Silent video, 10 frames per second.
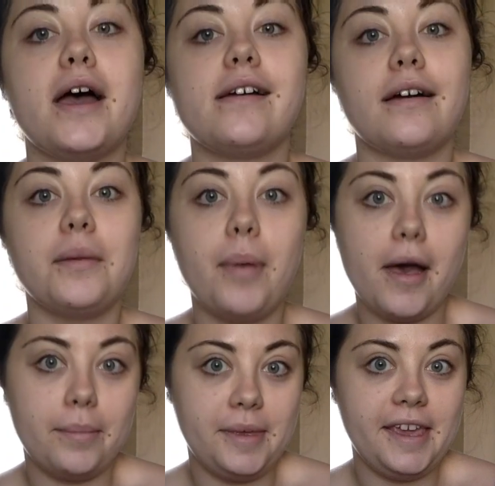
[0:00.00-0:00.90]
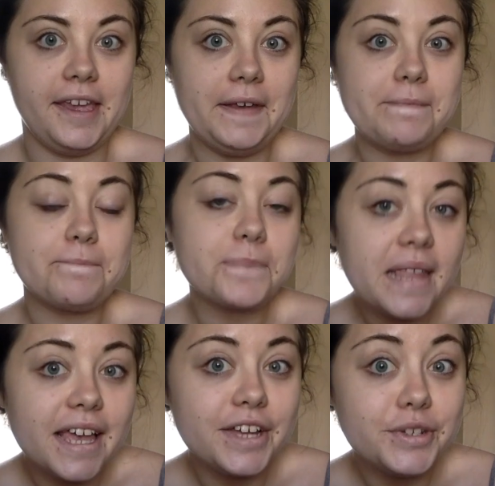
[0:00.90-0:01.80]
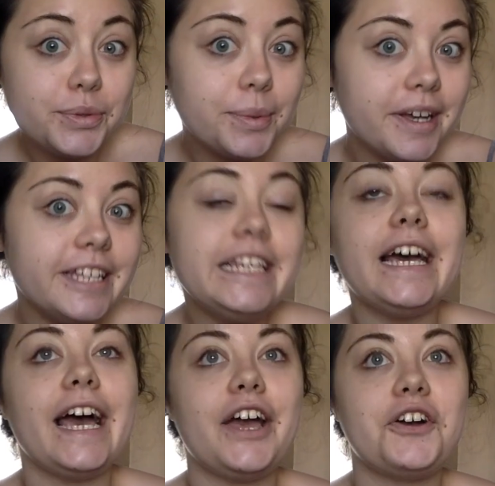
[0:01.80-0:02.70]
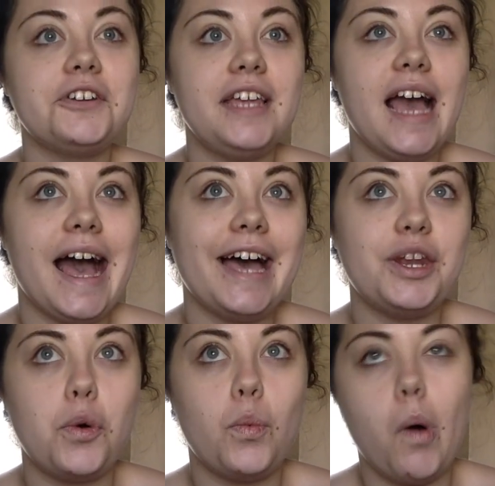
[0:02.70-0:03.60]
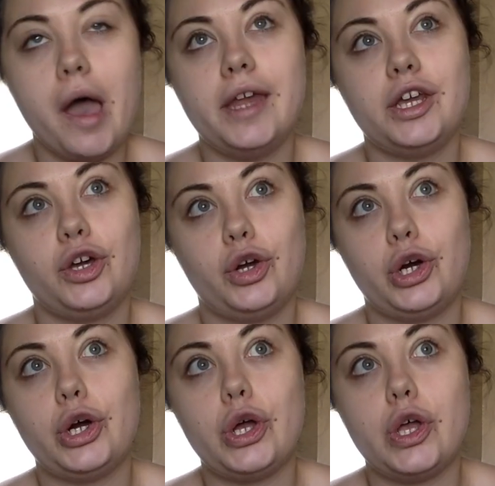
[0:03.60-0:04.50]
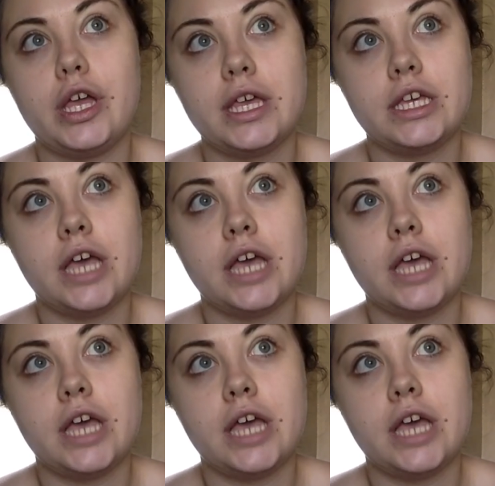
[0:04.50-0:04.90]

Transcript: I got a puppy, a new one. I already had one girl,